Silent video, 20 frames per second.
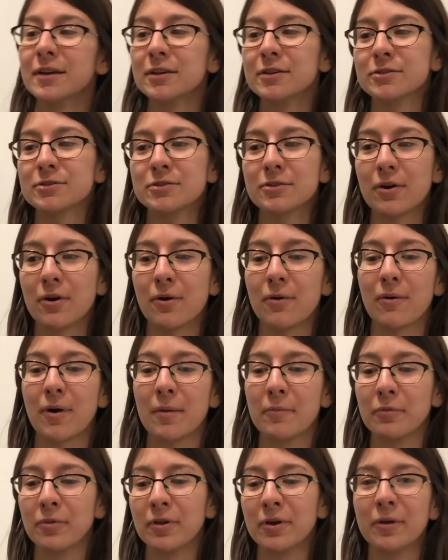So
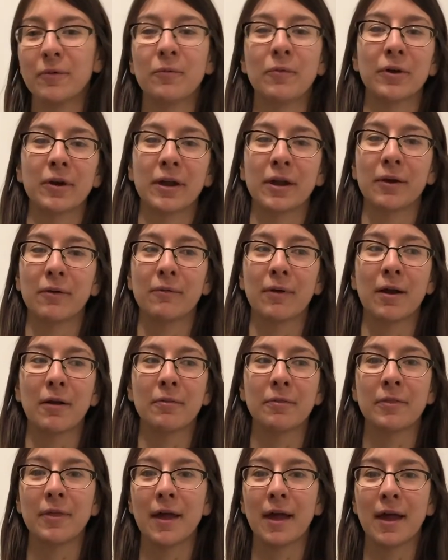I'm working
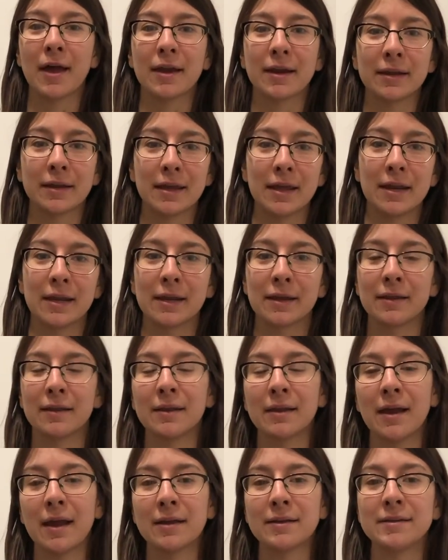around that and getting
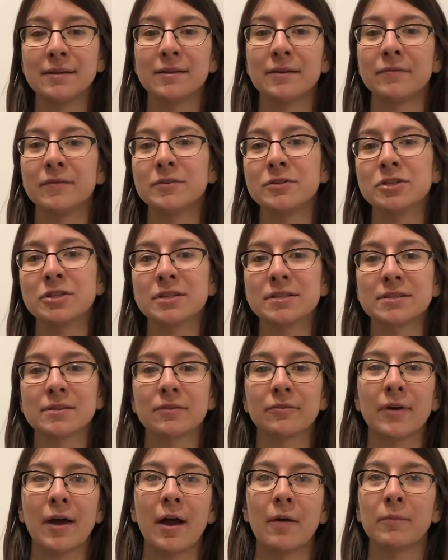an idea of the gist
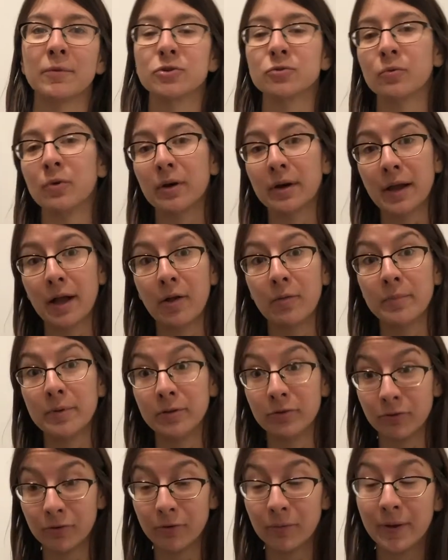of how much work I'll be
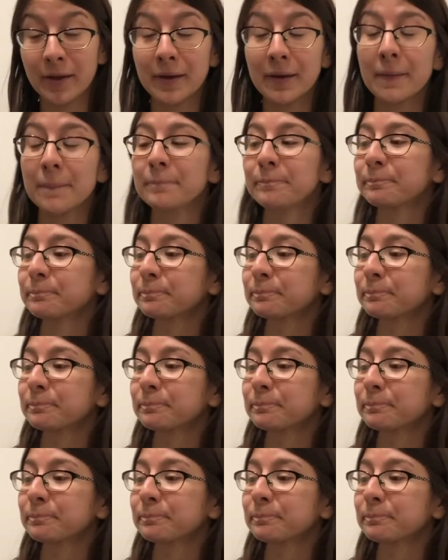doing.